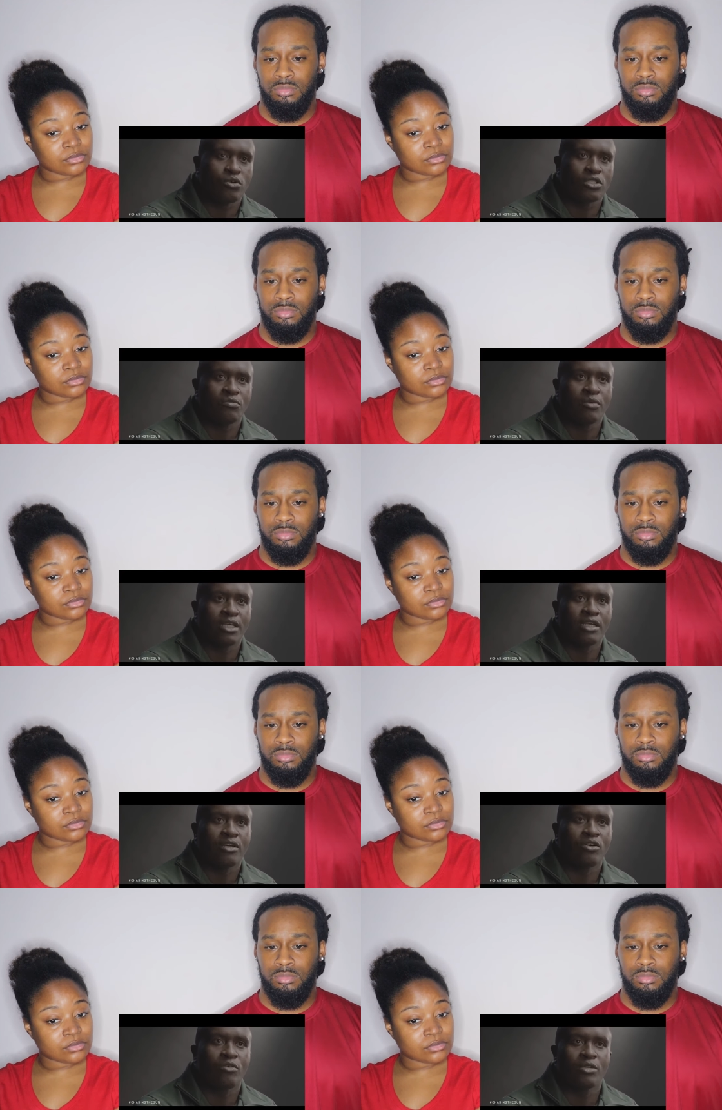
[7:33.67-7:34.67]
Speaker 1: is sorted back here
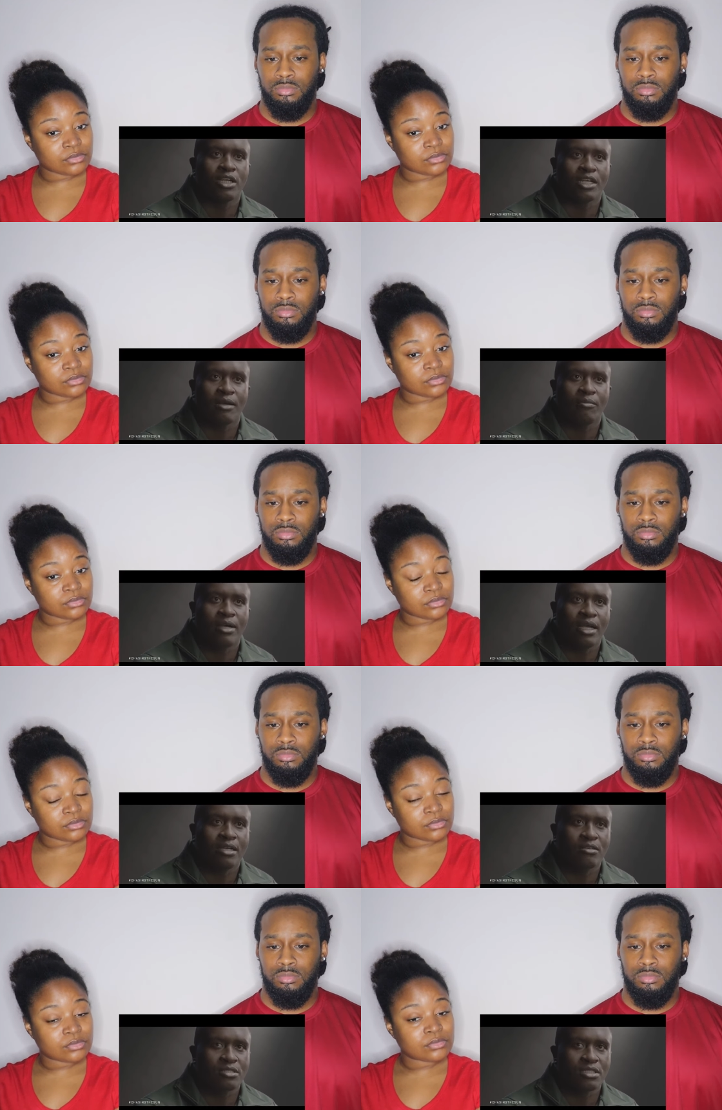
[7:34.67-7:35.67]
at home, you can come
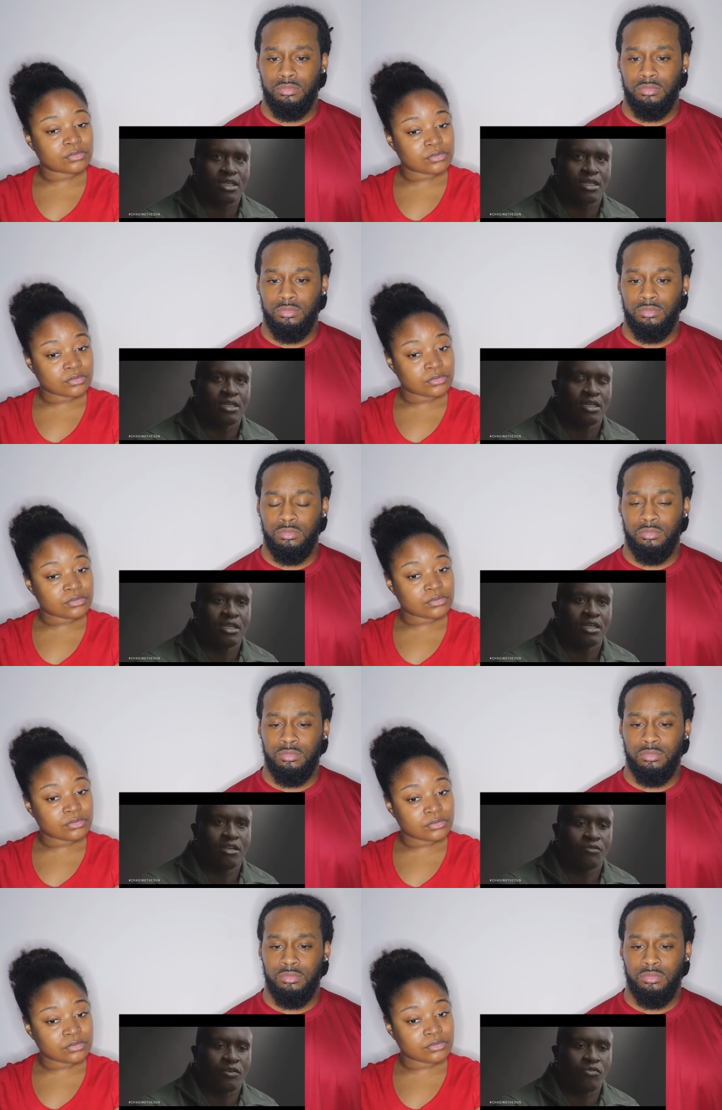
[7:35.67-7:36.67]
back. Because uh,
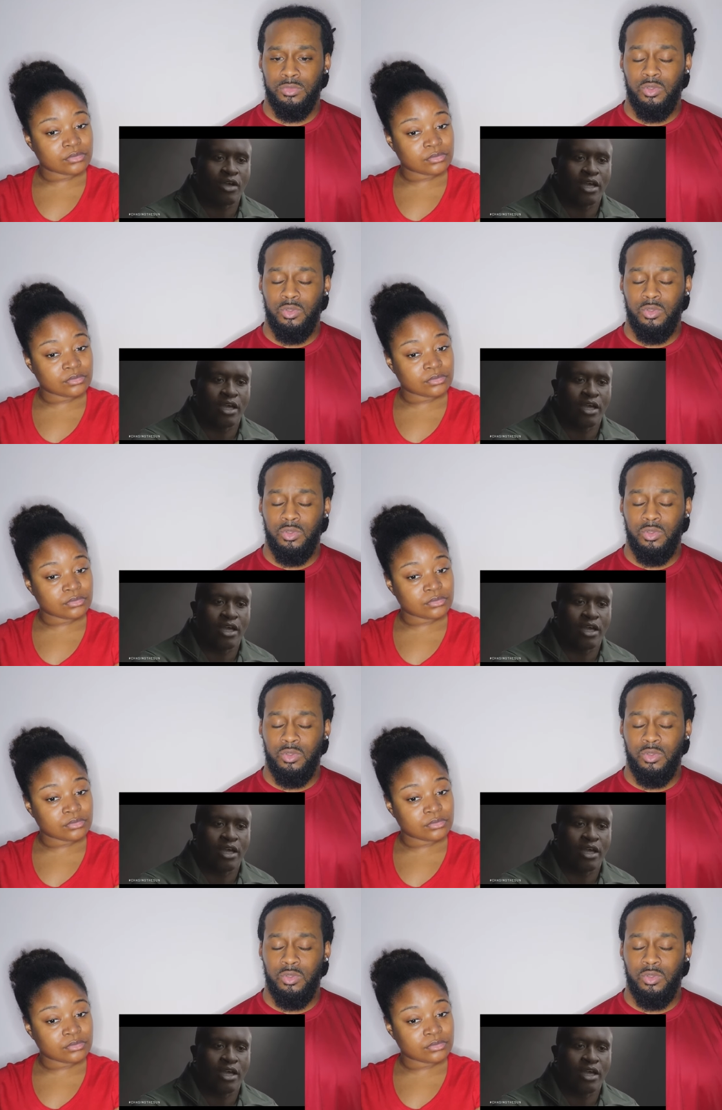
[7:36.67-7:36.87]
if, if wow.